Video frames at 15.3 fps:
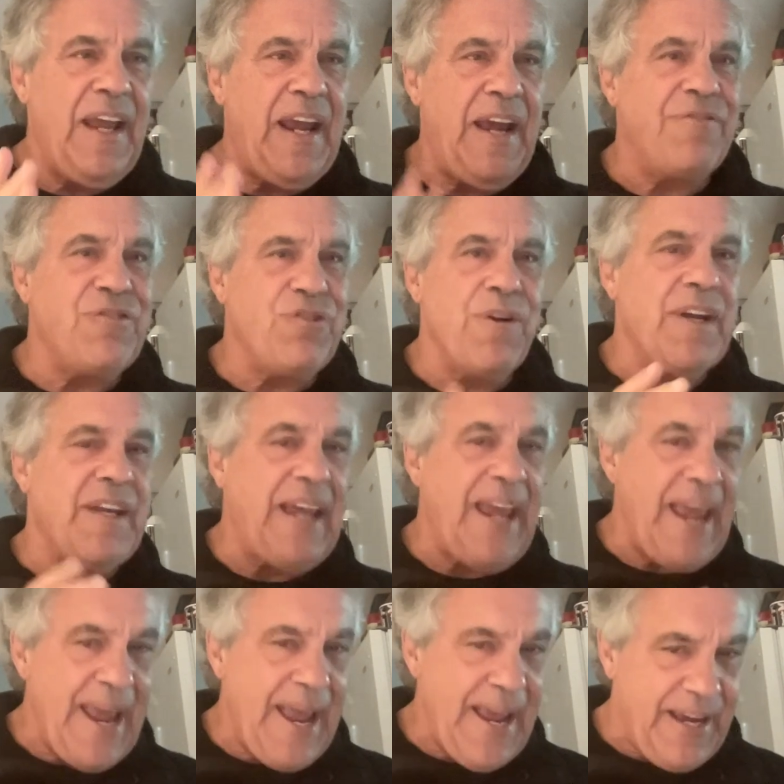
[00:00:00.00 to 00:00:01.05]
after a
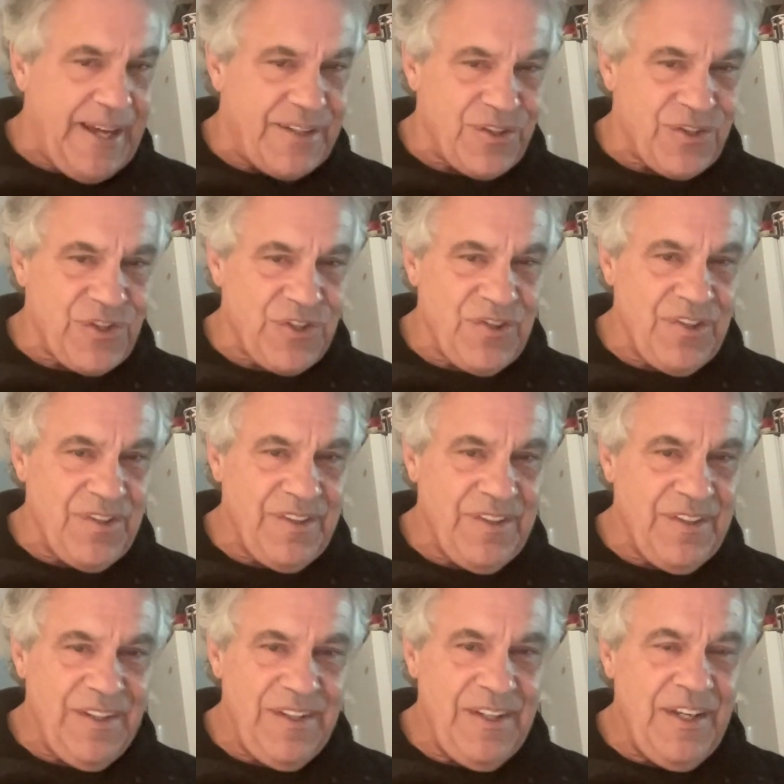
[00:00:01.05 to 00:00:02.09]
CAS.
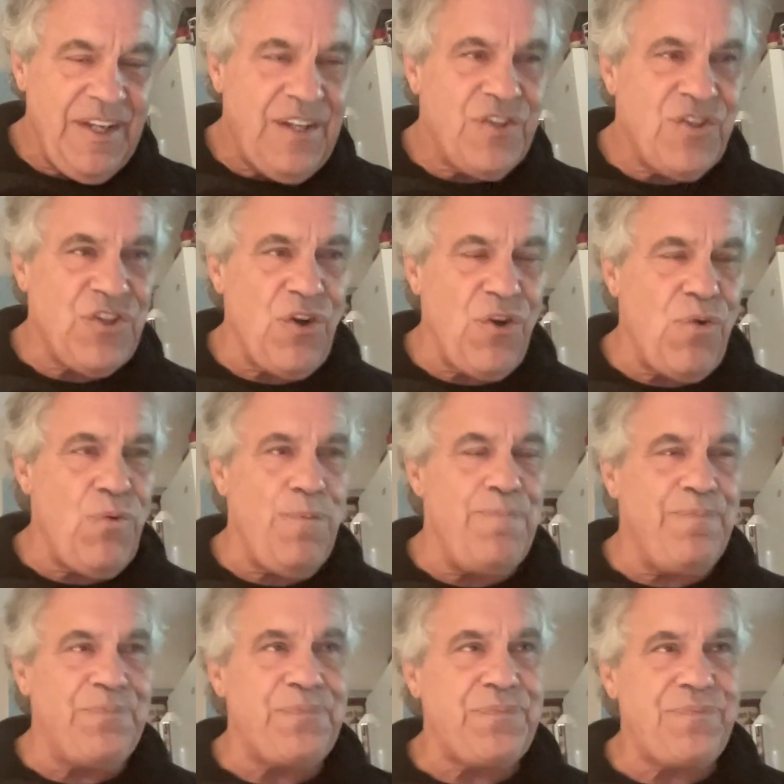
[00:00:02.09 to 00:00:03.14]
So
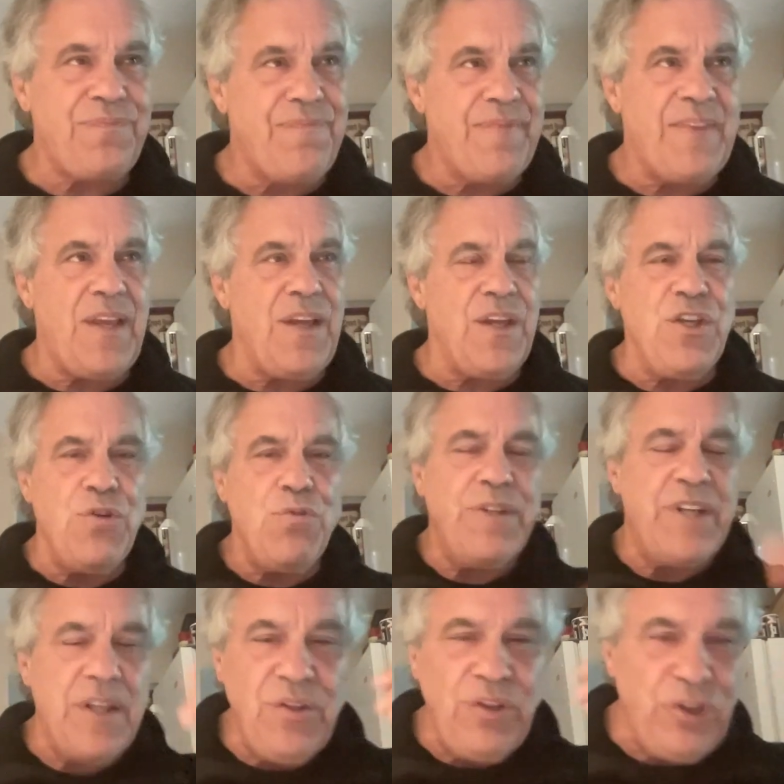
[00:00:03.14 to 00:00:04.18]
you
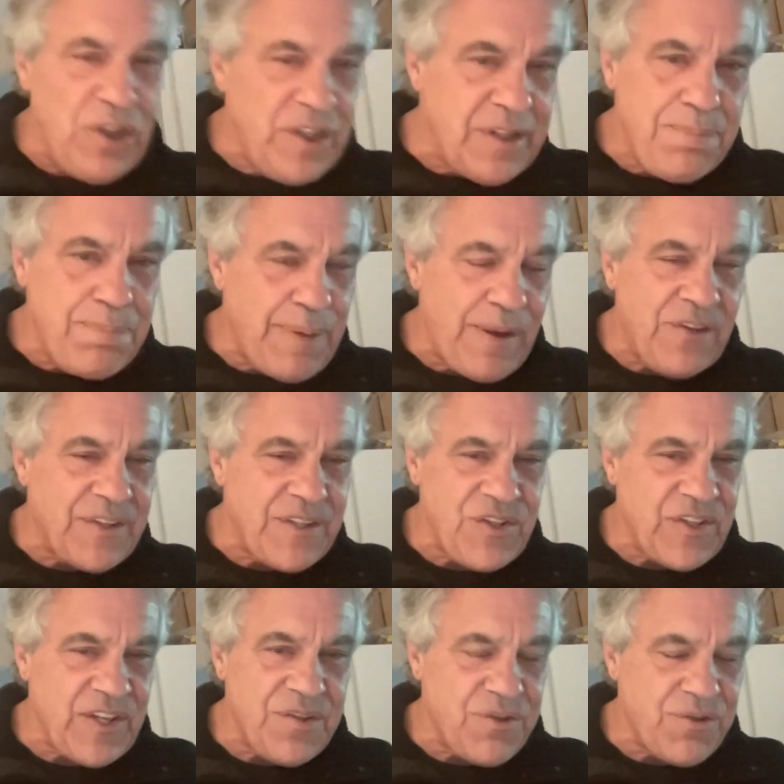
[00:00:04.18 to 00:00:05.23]
can look at
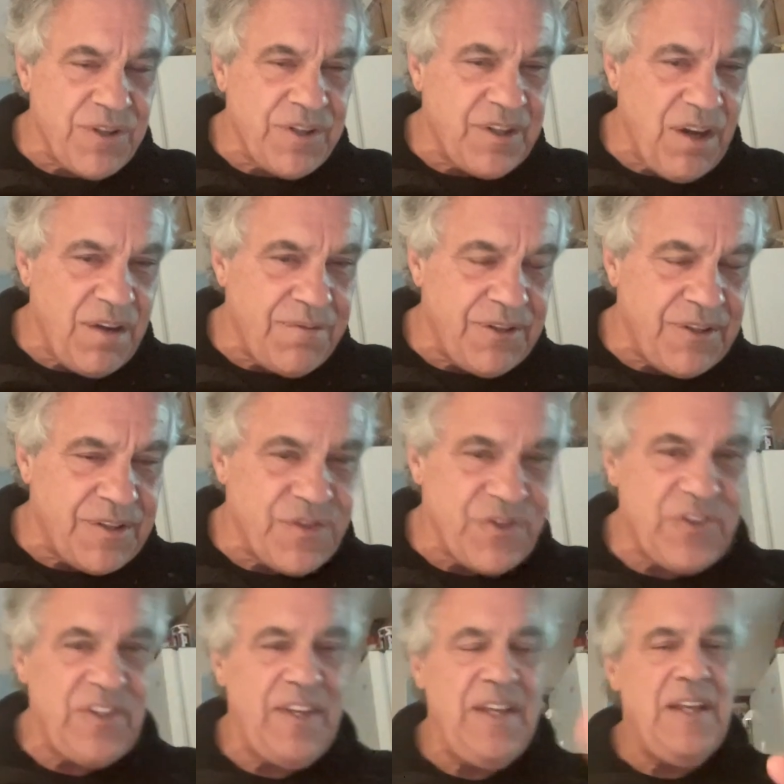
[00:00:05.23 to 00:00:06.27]
polycentric
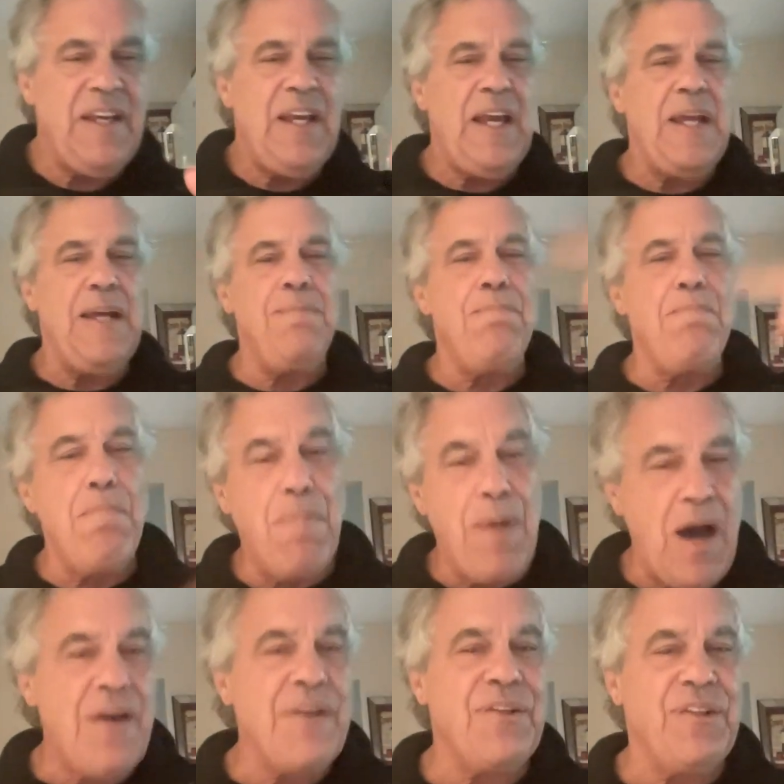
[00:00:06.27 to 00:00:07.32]
governance and
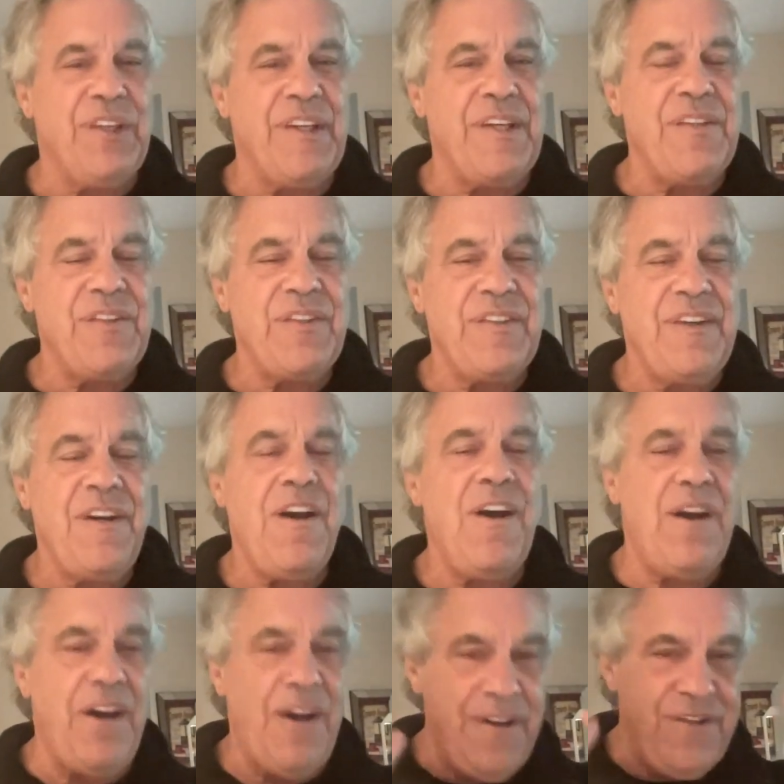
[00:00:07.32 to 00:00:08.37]
model it
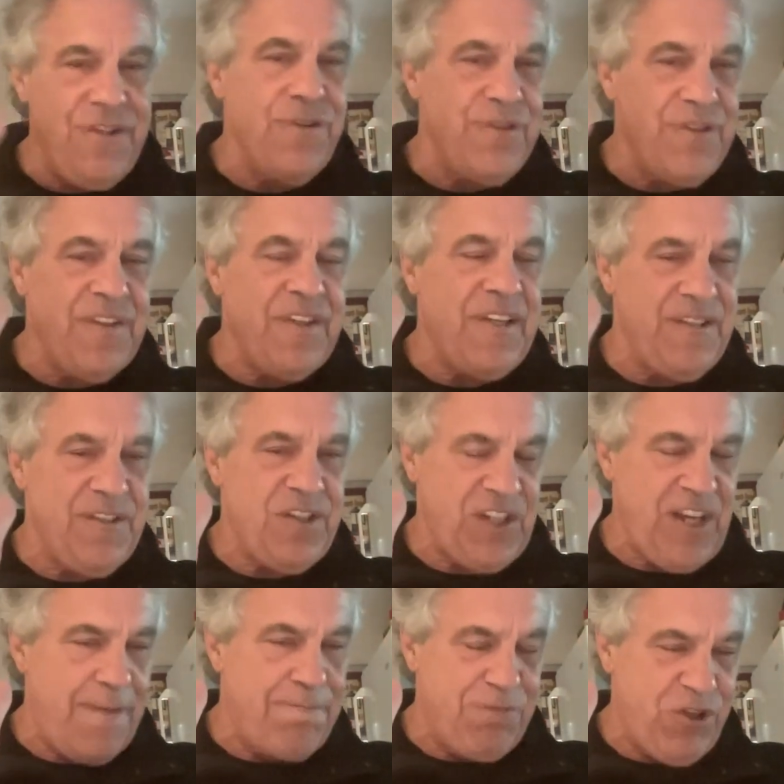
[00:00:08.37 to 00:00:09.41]
under the
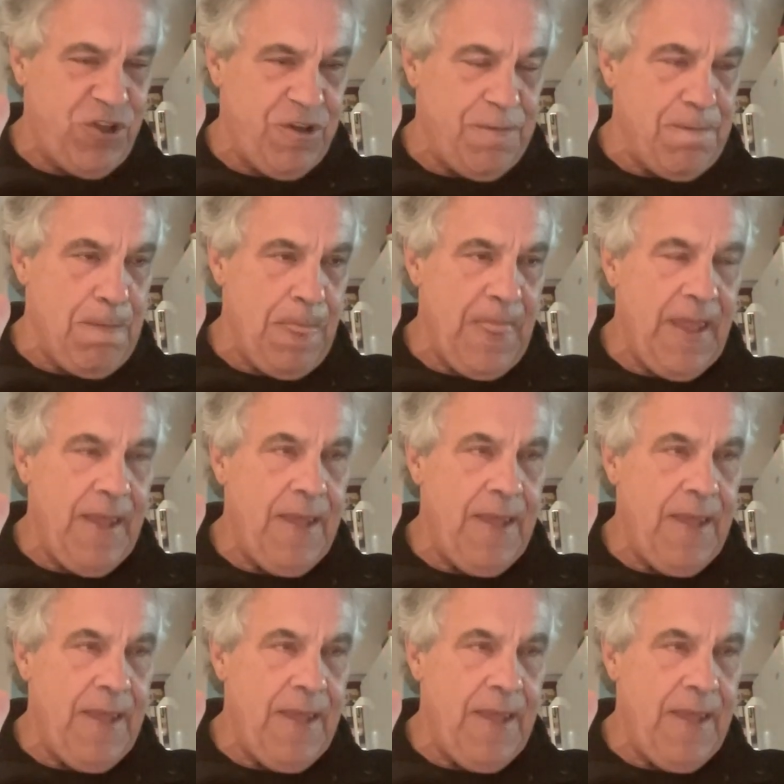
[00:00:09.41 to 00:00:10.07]
conception